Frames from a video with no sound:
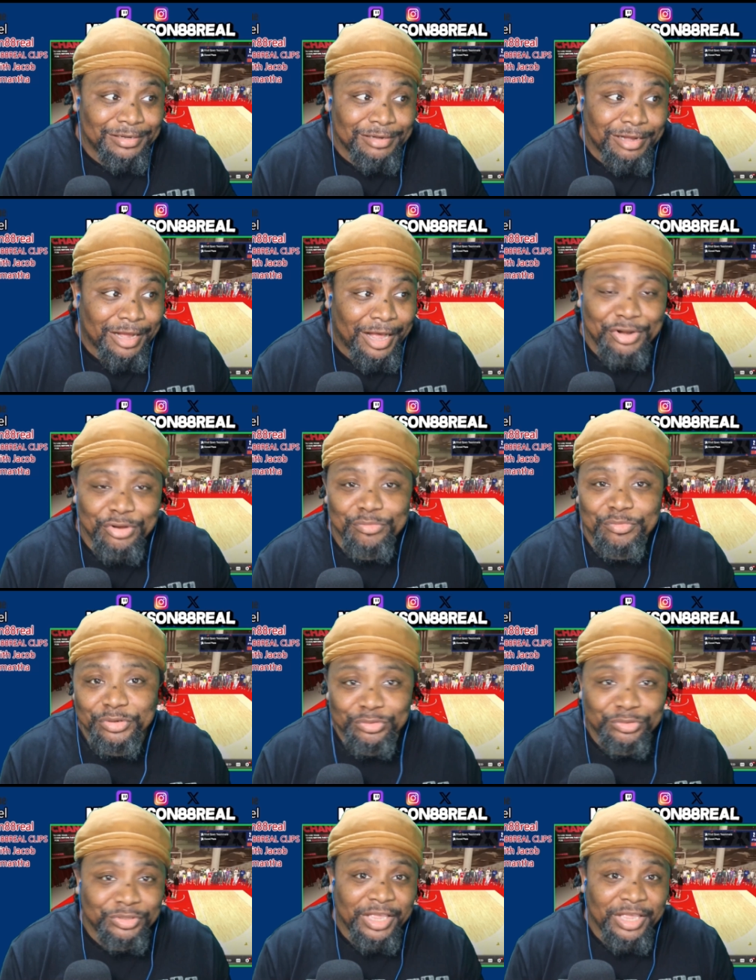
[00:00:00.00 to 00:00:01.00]
I know what
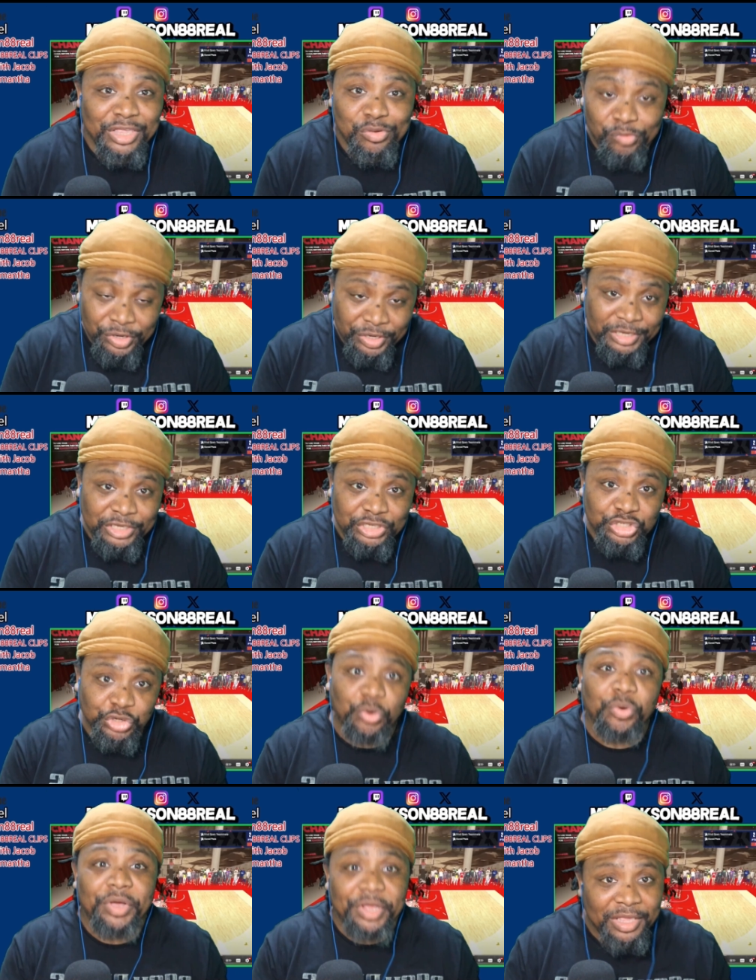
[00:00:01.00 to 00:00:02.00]
you say you want to
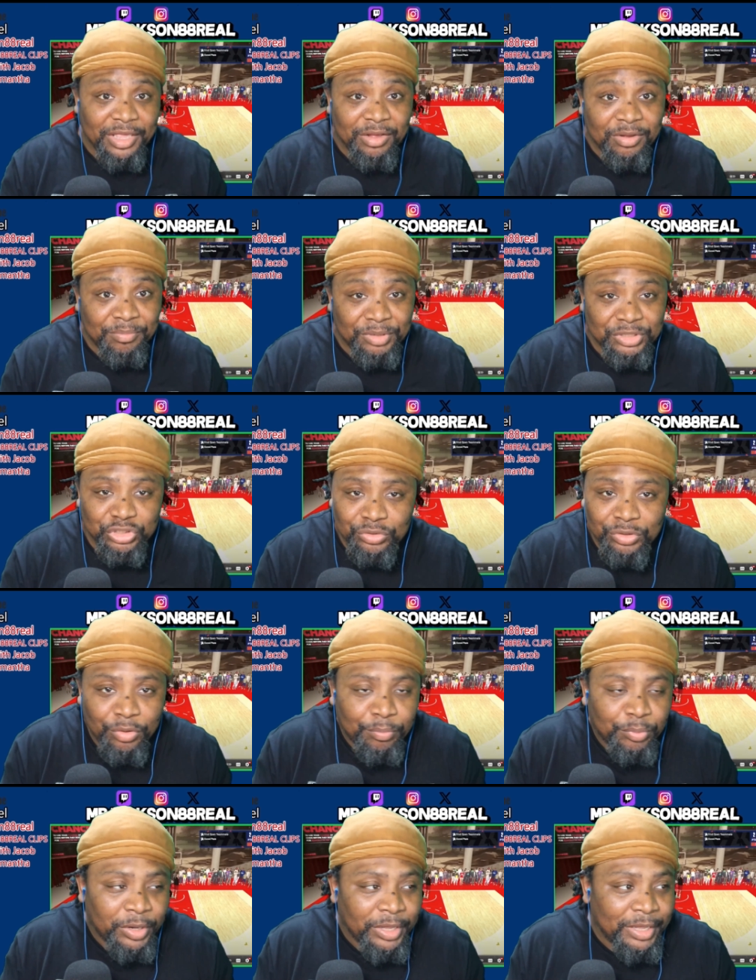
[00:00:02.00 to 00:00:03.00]
enjoy it, yo, but you don't
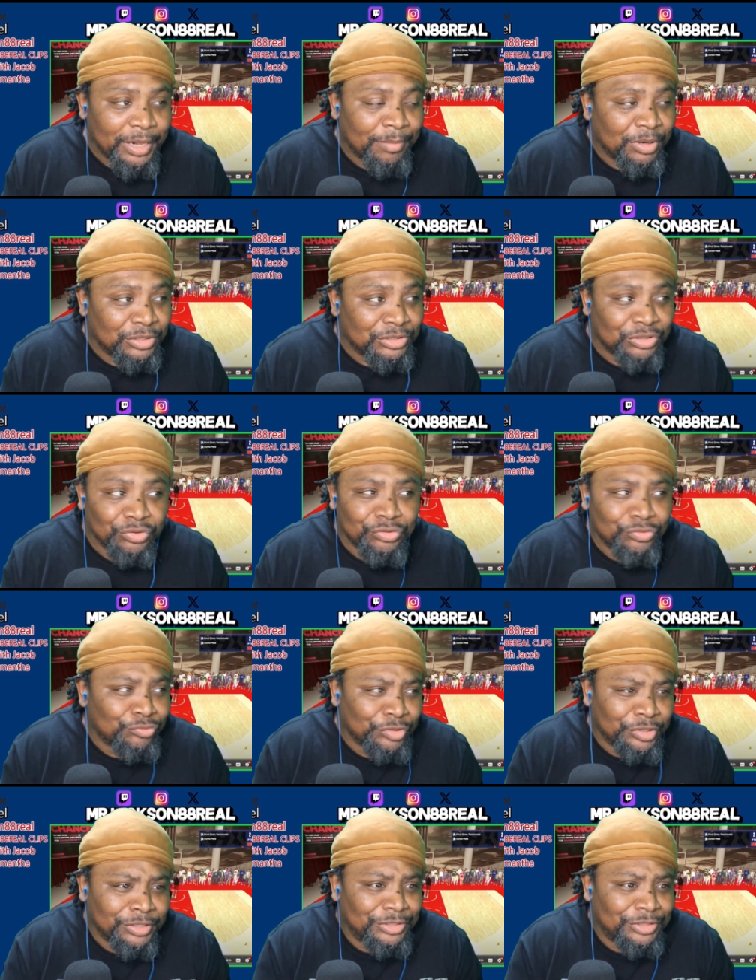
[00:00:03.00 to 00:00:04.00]
play that much, so you
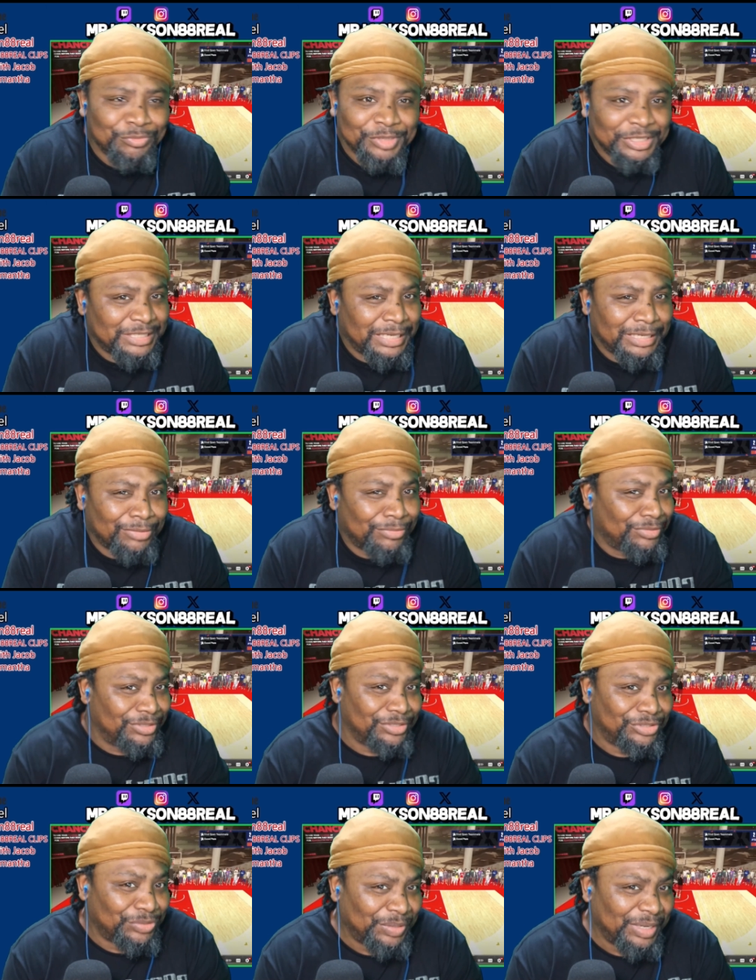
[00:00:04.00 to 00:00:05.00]
really too much ain't gonna
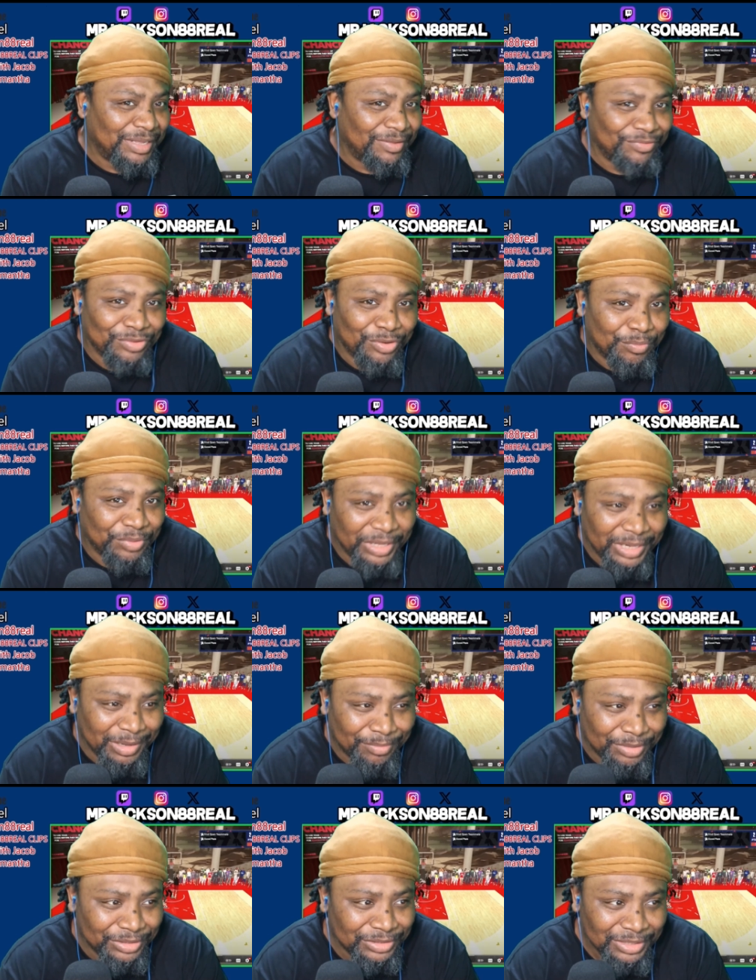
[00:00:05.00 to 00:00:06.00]
enjoy it if you don't play that
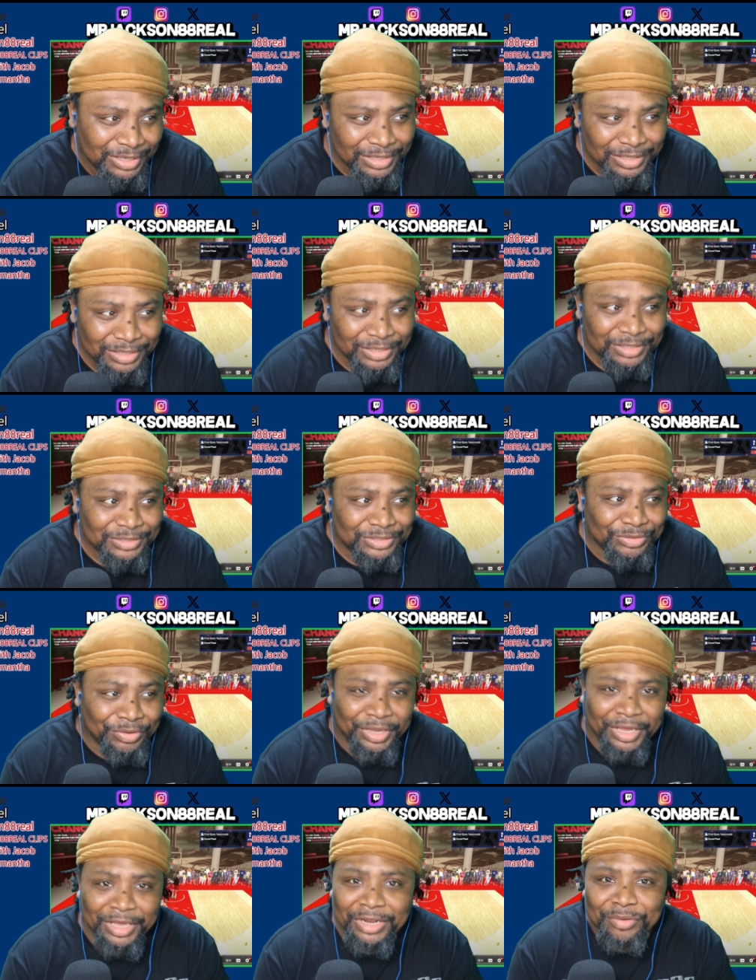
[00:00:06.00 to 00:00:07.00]
much. So
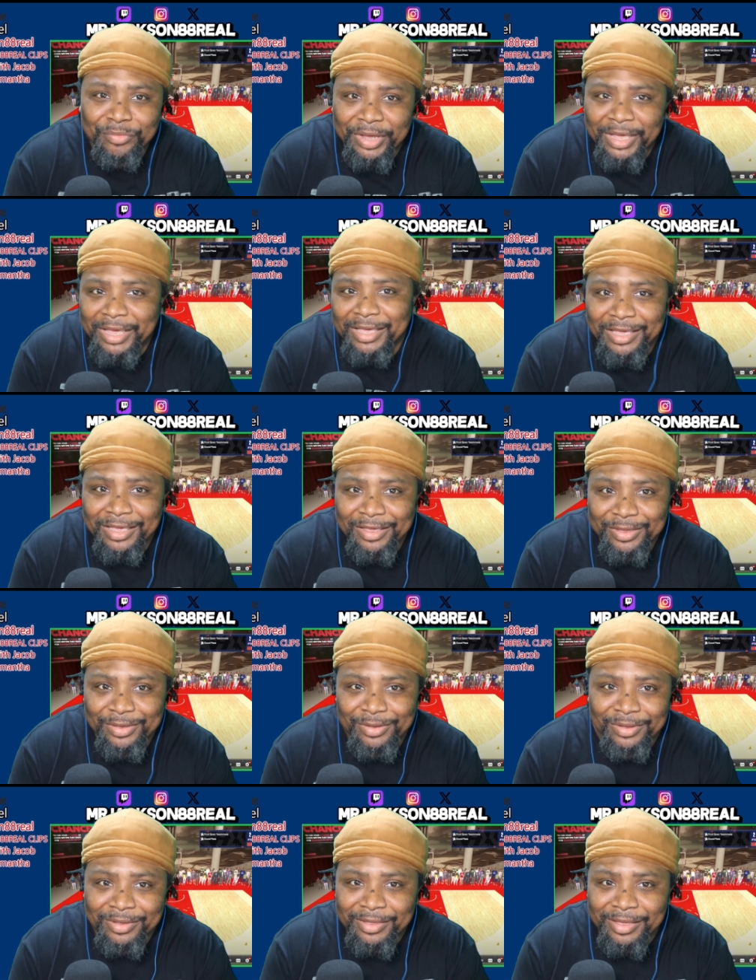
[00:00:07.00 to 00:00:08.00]
either way,
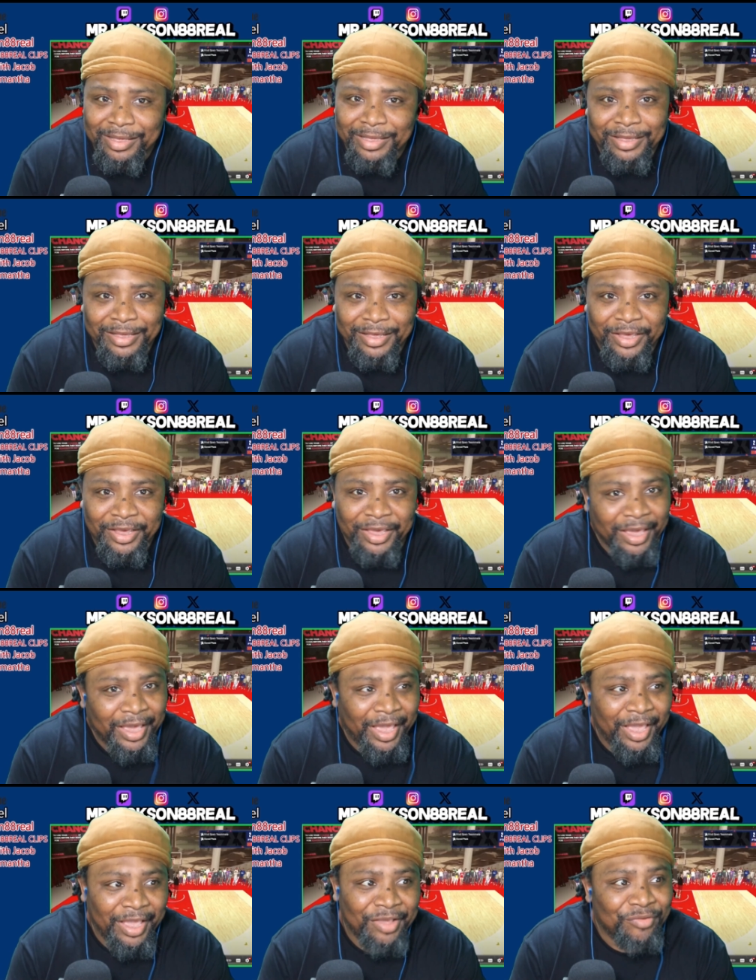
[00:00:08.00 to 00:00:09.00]

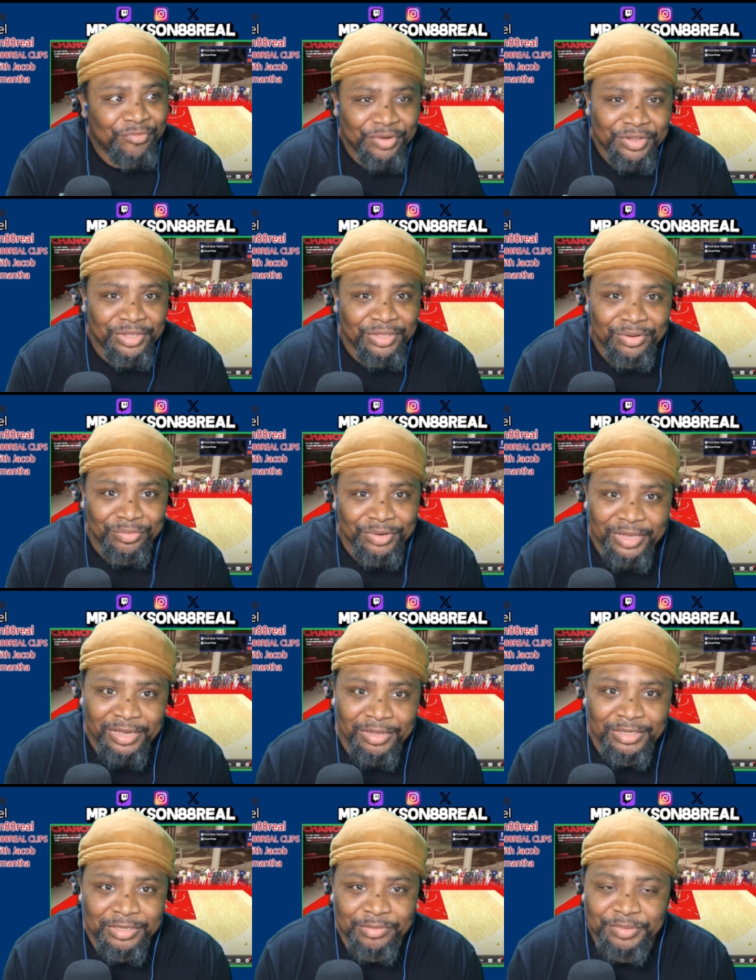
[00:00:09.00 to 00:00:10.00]
ain't really no need
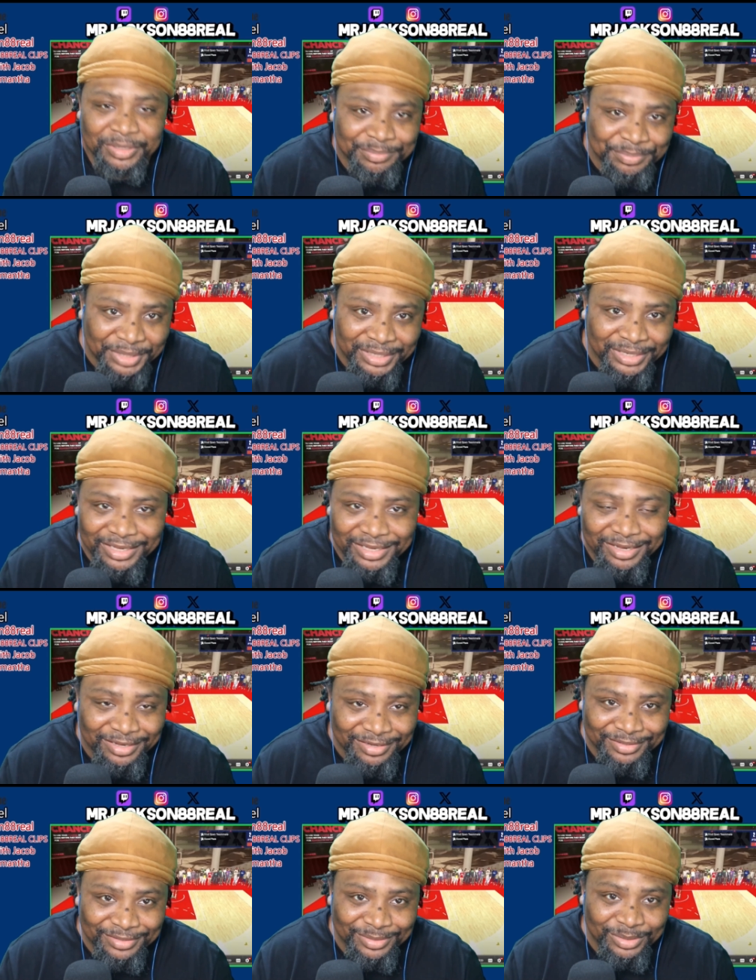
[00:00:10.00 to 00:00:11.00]
to spend money,
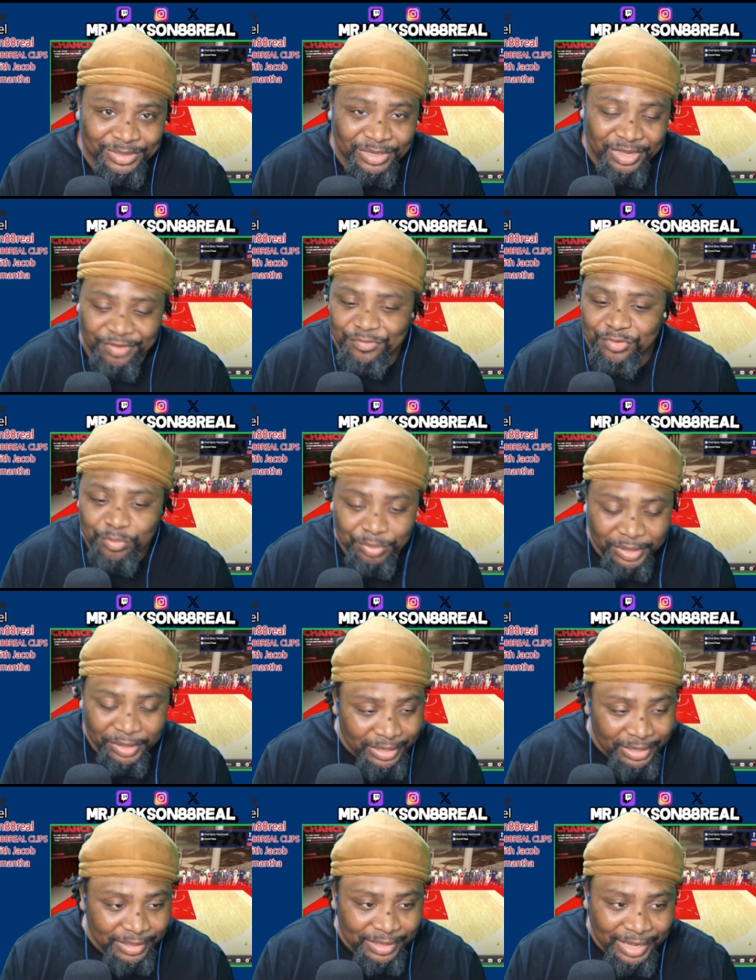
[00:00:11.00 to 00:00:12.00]
y'all. If you play
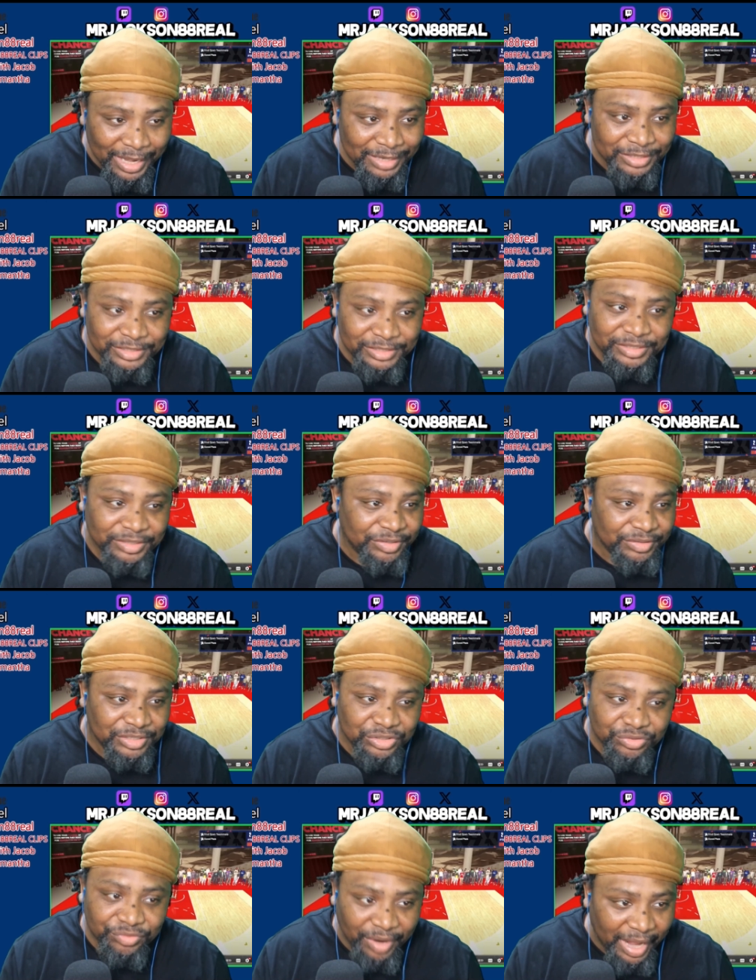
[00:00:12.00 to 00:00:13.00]
a lot, just
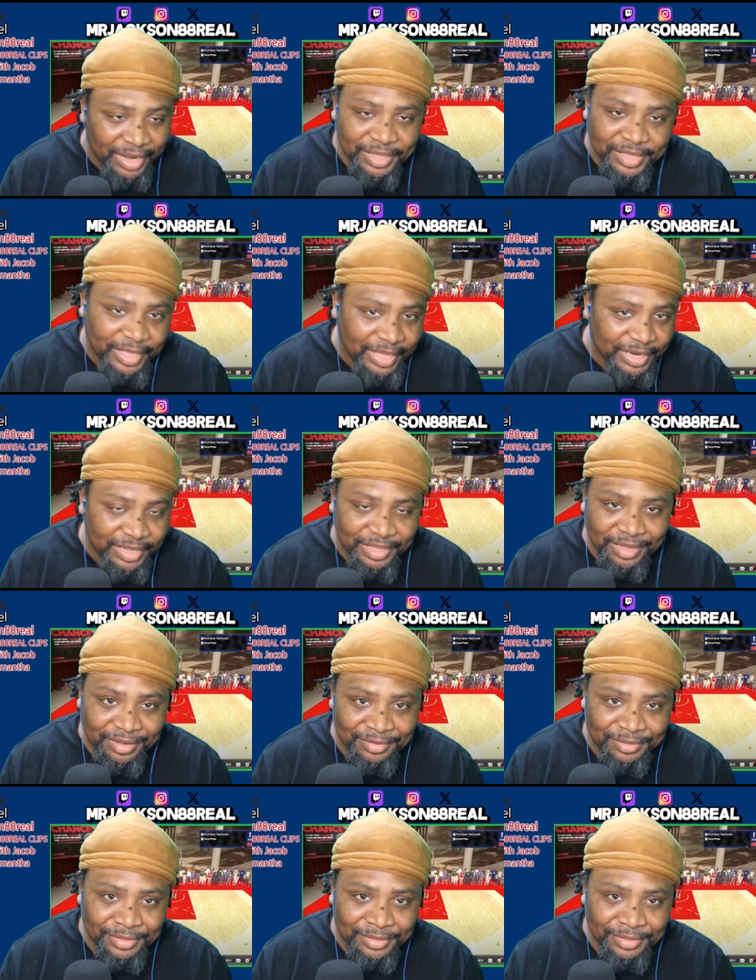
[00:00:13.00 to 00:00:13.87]
just grind and get it, y'all.